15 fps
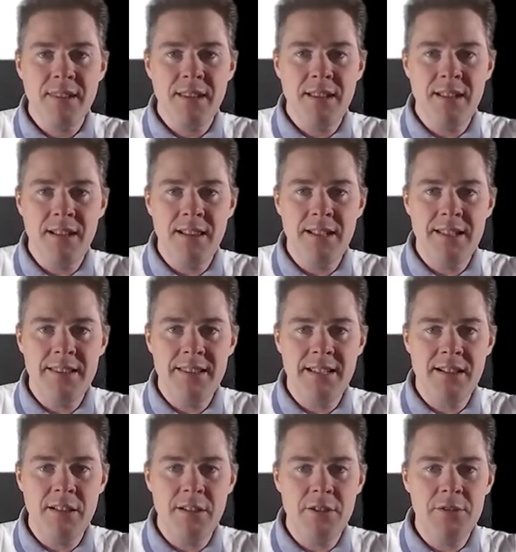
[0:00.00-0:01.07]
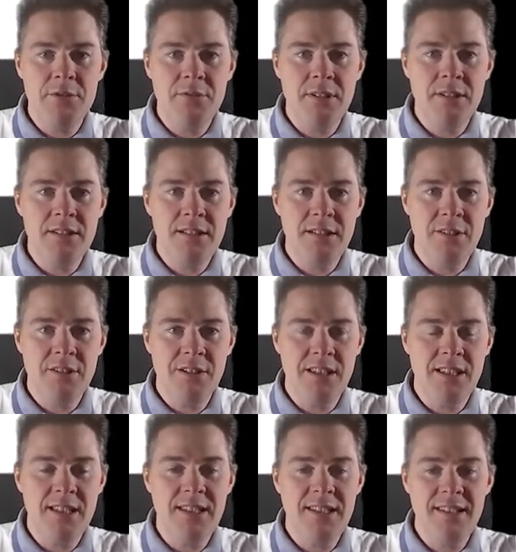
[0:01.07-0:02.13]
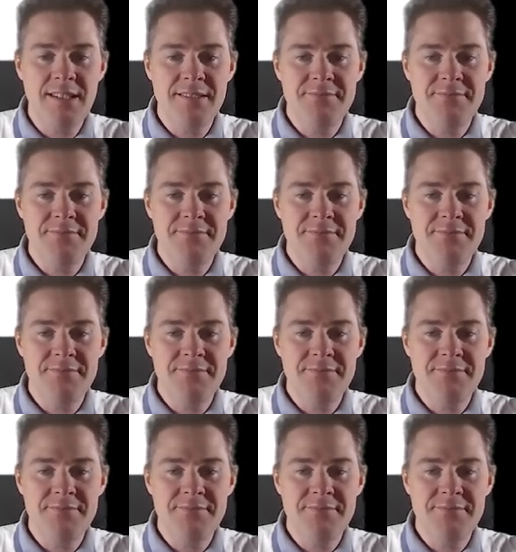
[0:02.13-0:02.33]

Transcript: and let that load, log in.